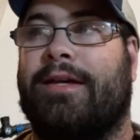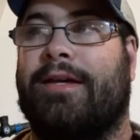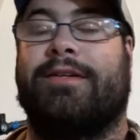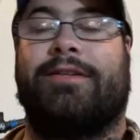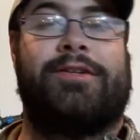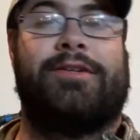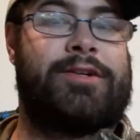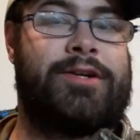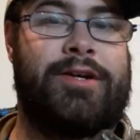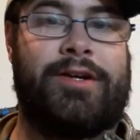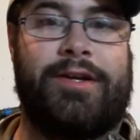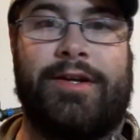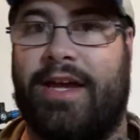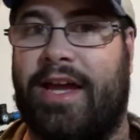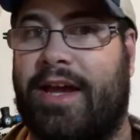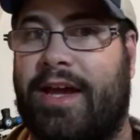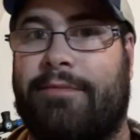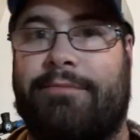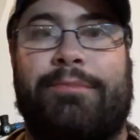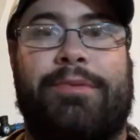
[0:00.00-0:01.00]
you're gonna
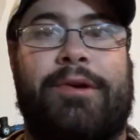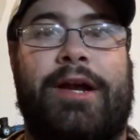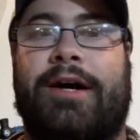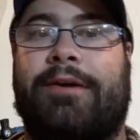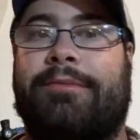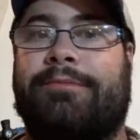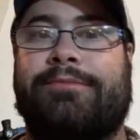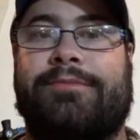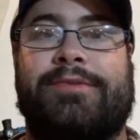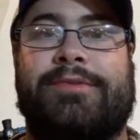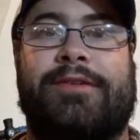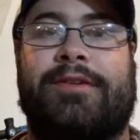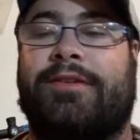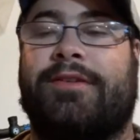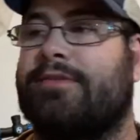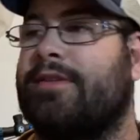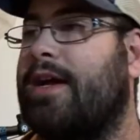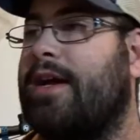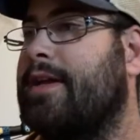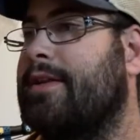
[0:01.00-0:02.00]
have problems,
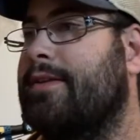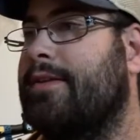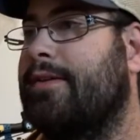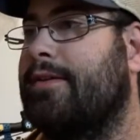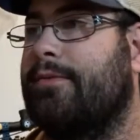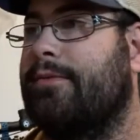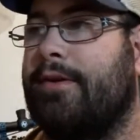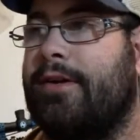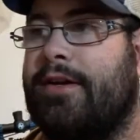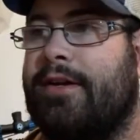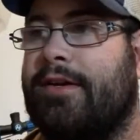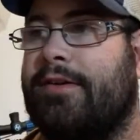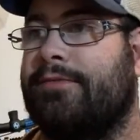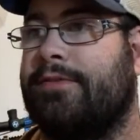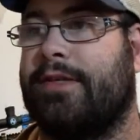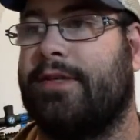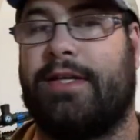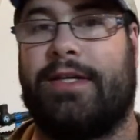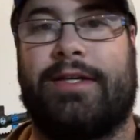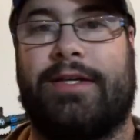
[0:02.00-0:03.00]
because I did right off
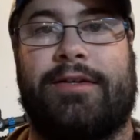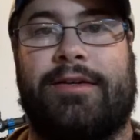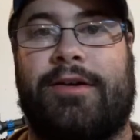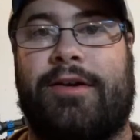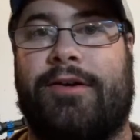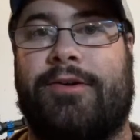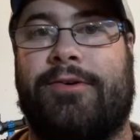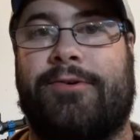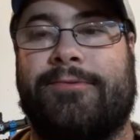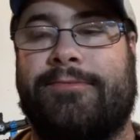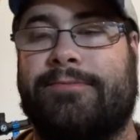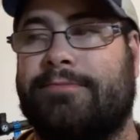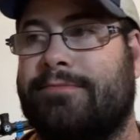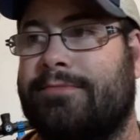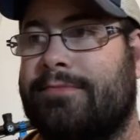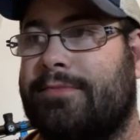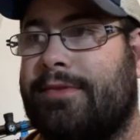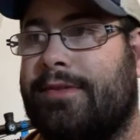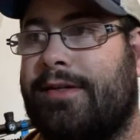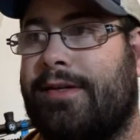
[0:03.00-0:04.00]
the get go,
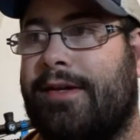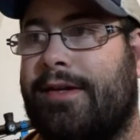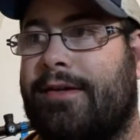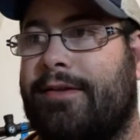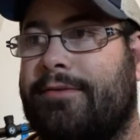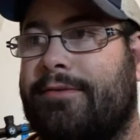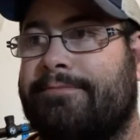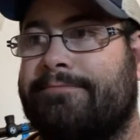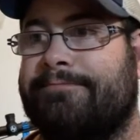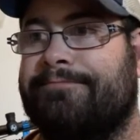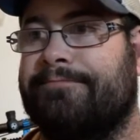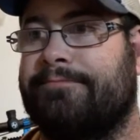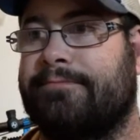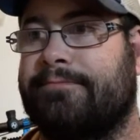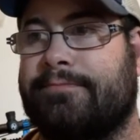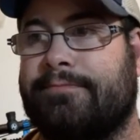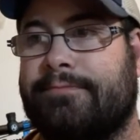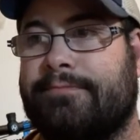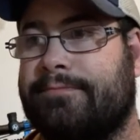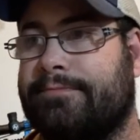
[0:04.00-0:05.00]
and
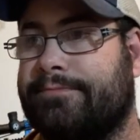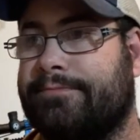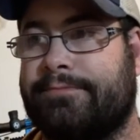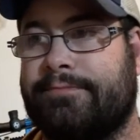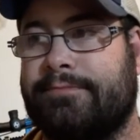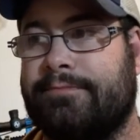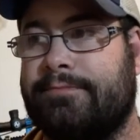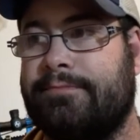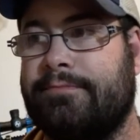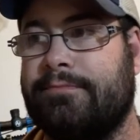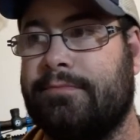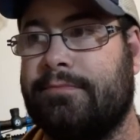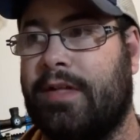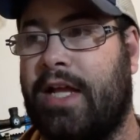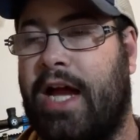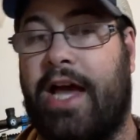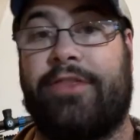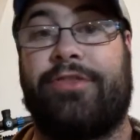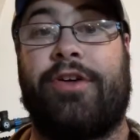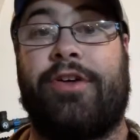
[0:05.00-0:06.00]

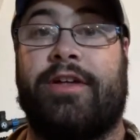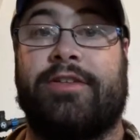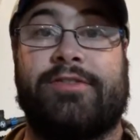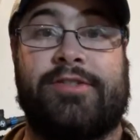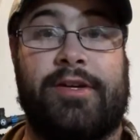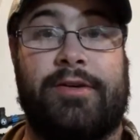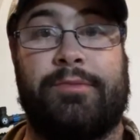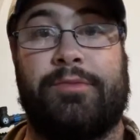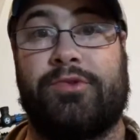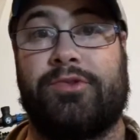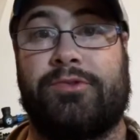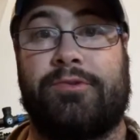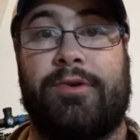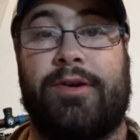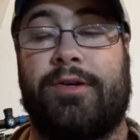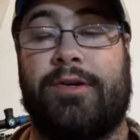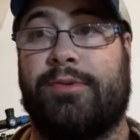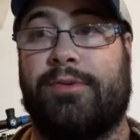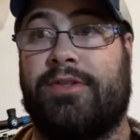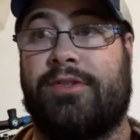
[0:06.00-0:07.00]
I thought something was
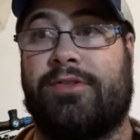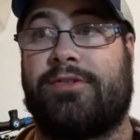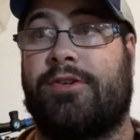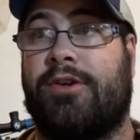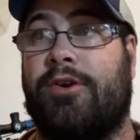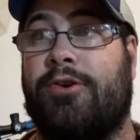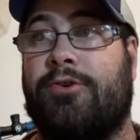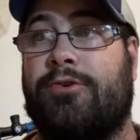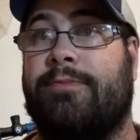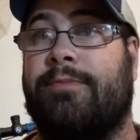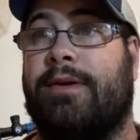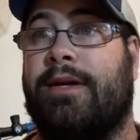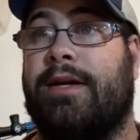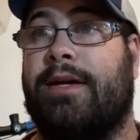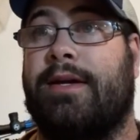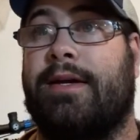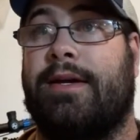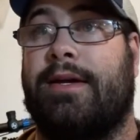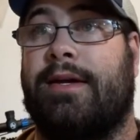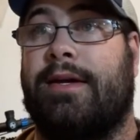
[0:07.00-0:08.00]
wrong with the scope,
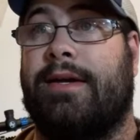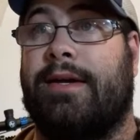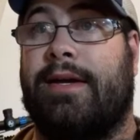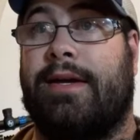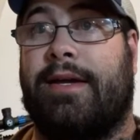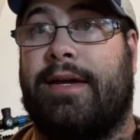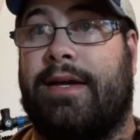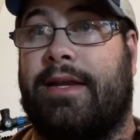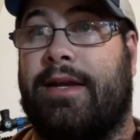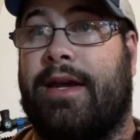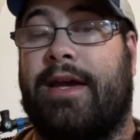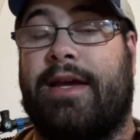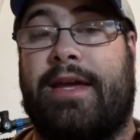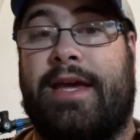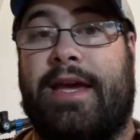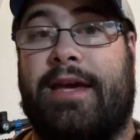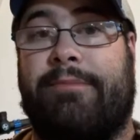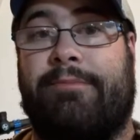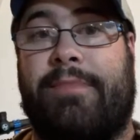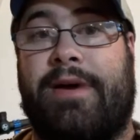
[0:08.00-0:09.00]
and I
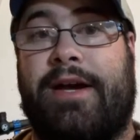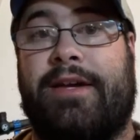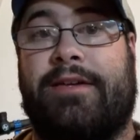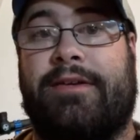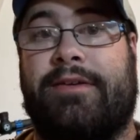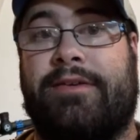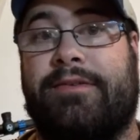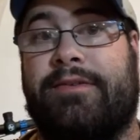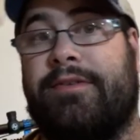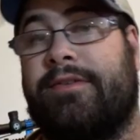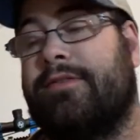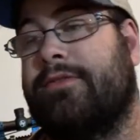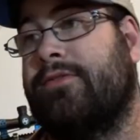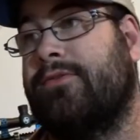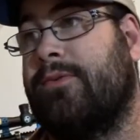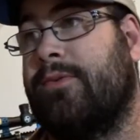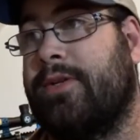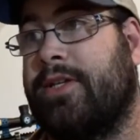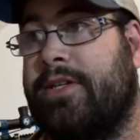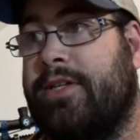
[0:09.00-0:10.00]
had my
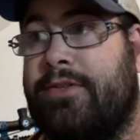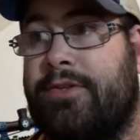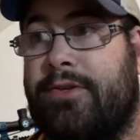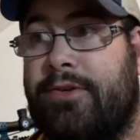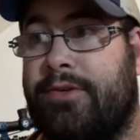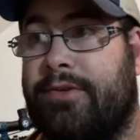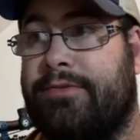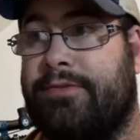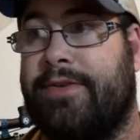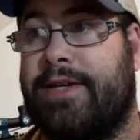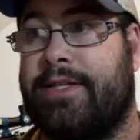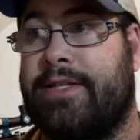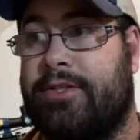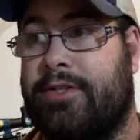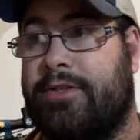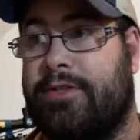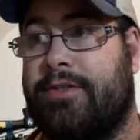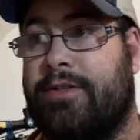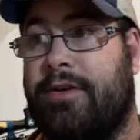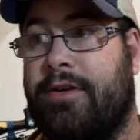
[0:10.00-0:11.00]
22
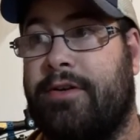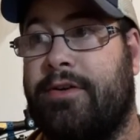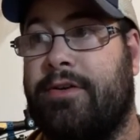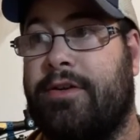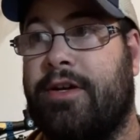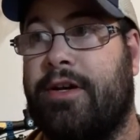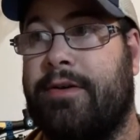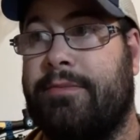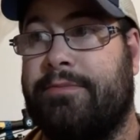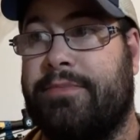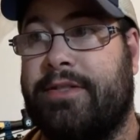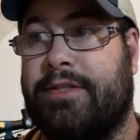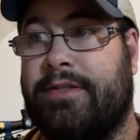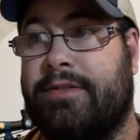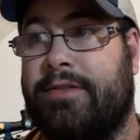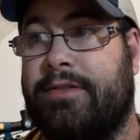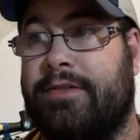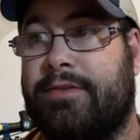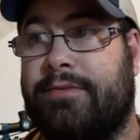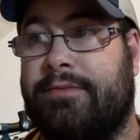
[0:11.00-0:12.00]
Avenger turned up
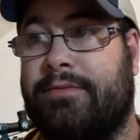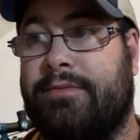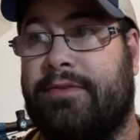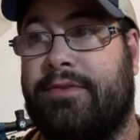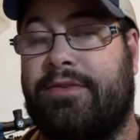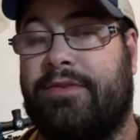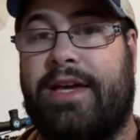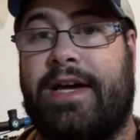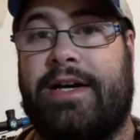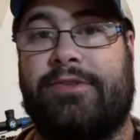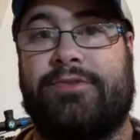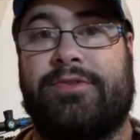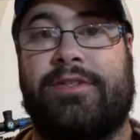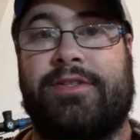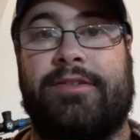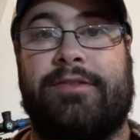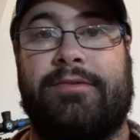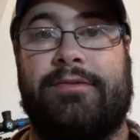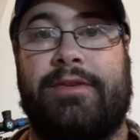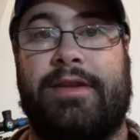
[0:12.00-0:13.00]
to
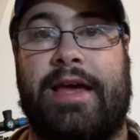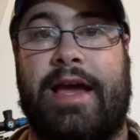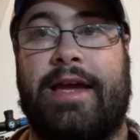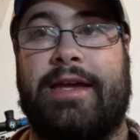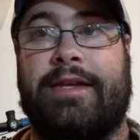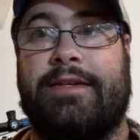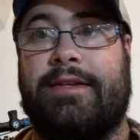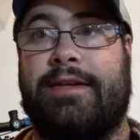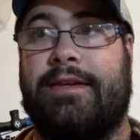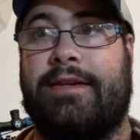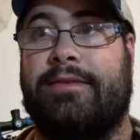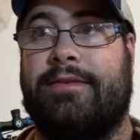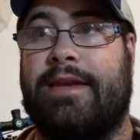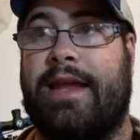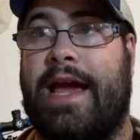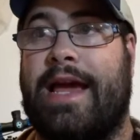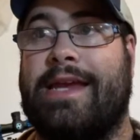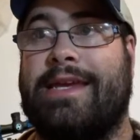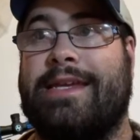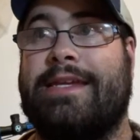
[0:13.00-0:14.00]

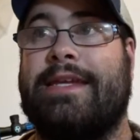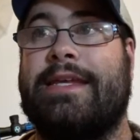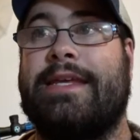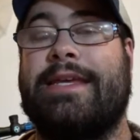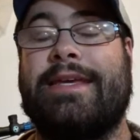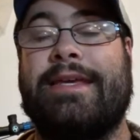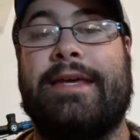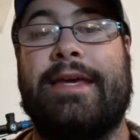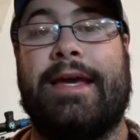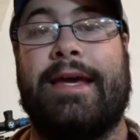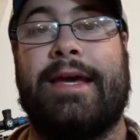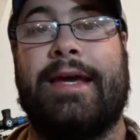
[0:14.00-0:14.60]
1990,